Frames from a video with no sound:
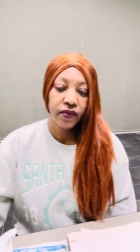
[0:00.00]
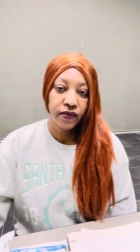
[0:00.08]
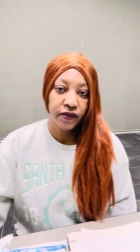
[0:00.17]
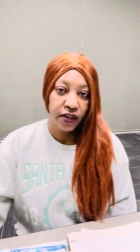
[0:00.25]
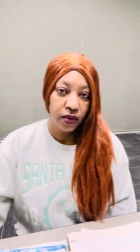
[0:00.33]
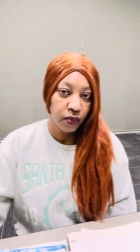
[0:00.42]

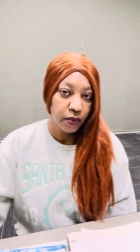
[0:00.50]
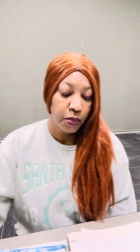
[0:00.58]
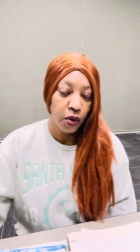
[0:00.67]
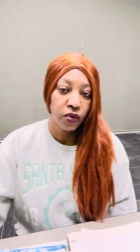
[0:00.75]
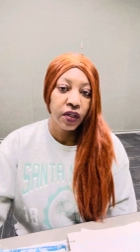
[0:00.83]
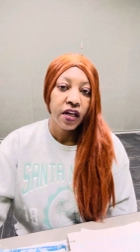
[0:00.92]
via
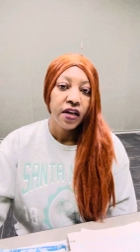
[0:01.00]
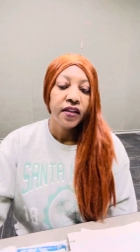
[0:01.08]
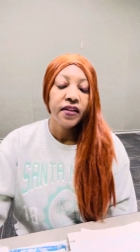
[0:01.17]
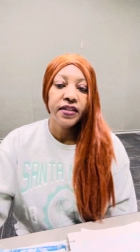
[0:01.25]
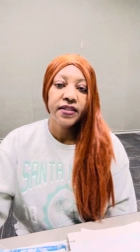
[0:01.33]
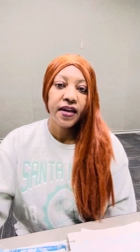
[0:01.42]
remote,
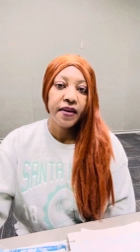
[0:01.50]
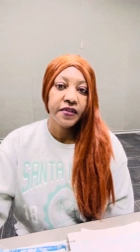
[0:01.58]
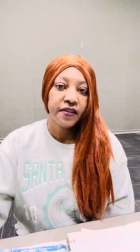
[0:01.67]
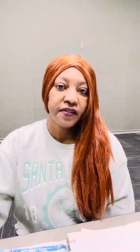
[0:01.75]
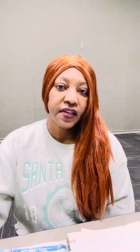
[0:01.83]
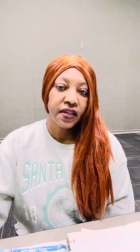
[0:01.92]
these types
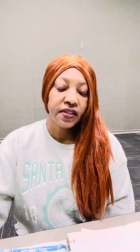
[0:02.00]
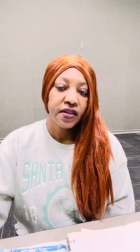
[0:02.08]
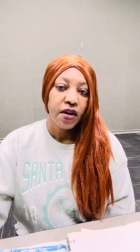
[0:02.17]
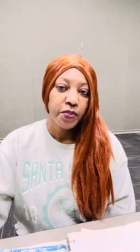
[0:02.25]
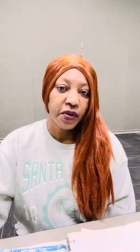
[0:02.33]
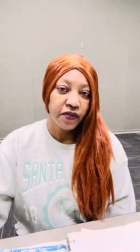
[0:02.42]
of things.
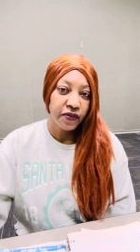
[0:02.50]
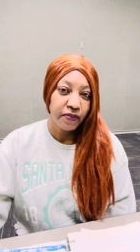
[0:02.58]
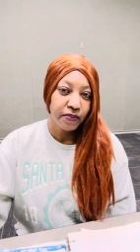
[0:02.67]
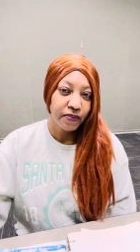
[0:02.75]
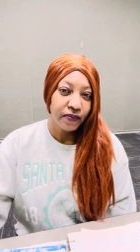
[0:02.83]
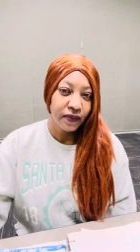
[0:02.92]
But
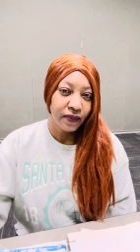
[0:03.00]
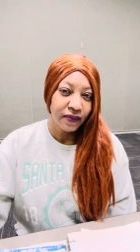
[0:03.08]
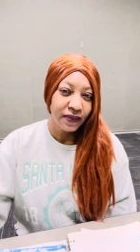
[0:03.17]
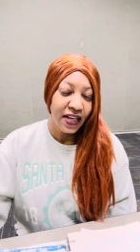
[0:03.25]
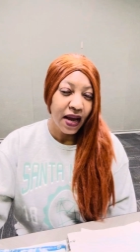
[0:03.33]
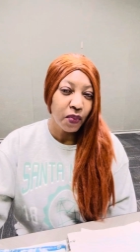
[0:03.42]

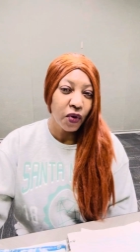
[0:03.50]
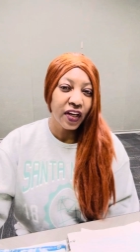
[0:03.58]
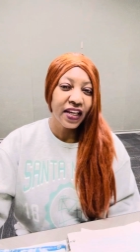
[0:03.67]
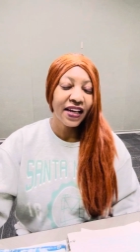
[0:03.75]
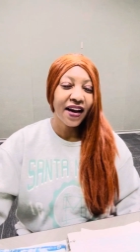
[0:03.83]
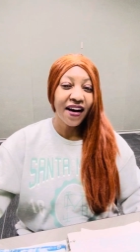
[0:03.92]

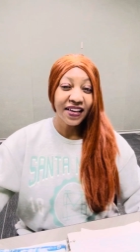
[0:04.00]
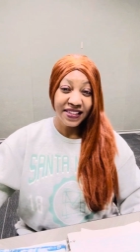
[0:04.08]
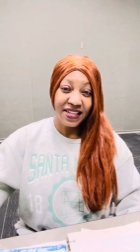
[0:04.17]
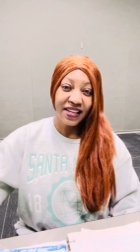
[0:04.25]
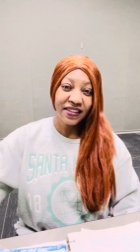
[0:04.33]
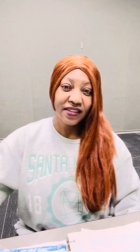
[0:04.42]
networking
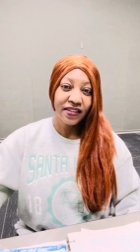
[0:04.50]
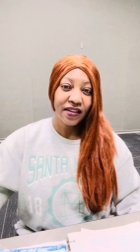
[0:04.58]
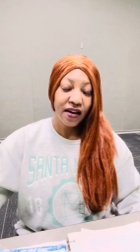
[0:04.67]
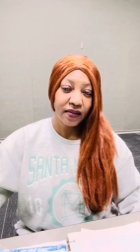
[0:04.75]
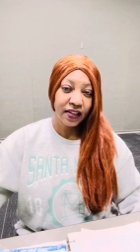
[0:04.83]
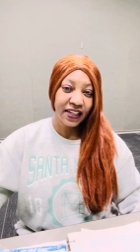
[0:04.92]
content,
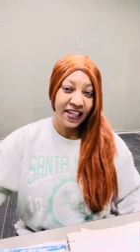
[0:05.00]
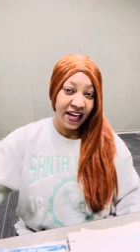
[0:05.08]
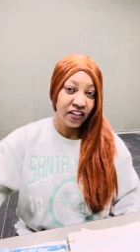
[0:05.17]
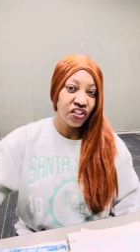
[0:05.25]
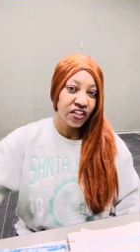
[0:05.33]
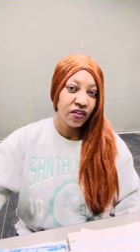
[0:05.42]

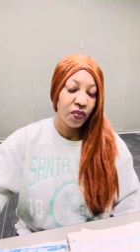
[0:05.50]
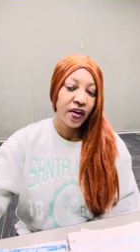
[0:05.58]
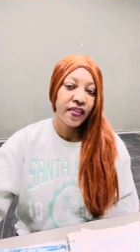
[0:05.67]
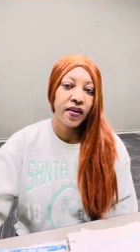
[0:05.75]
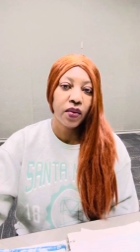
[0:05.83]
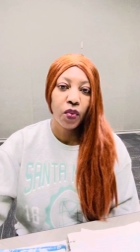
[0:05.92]
connection, the way
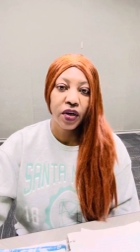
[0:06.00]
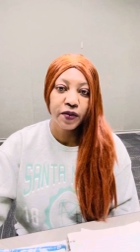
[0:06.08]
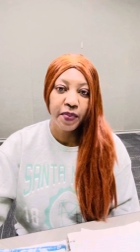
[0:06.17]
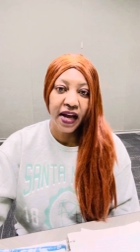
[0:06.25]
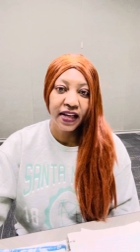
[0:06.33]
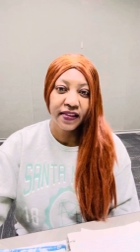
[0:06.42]
that it was
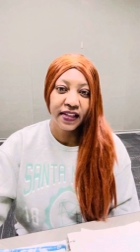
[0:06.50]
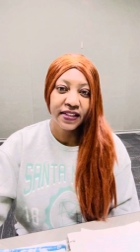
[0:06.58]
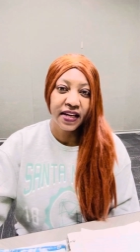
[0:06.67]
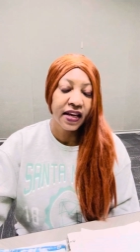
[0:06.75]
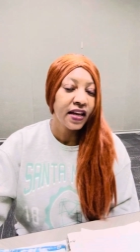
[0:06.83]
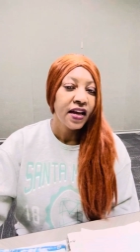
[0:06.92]
back in the
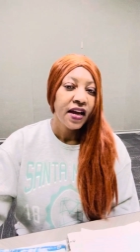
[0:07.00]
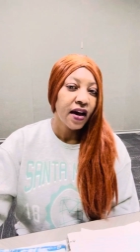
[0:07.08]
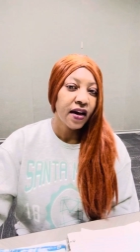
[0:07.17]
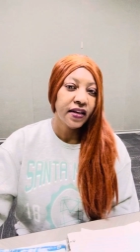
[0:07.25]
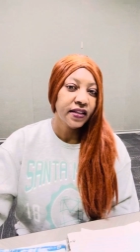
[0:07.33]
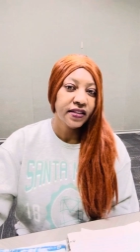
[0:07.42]
day,
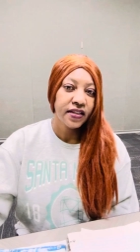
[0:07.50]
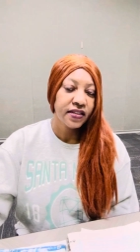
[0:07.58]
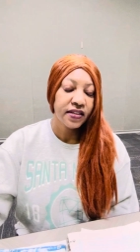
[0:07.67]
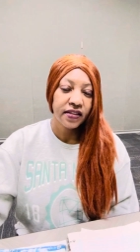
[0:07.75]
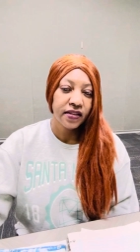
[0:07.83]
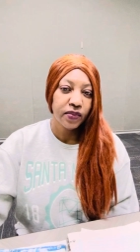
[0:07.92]
it
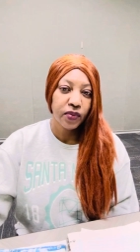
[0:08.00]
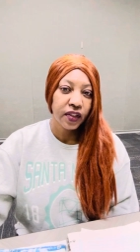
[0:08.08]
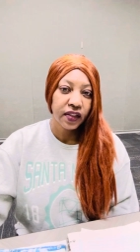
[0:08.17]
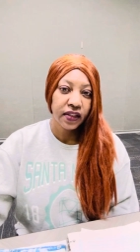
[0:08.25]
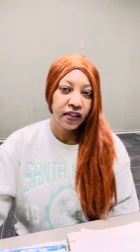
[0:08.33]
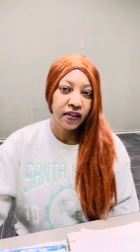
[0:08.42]
doesn't
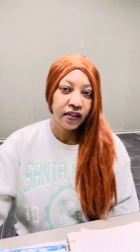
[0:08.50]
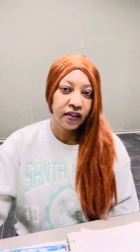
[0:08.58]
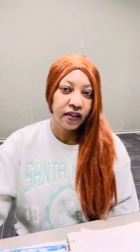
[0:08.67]
really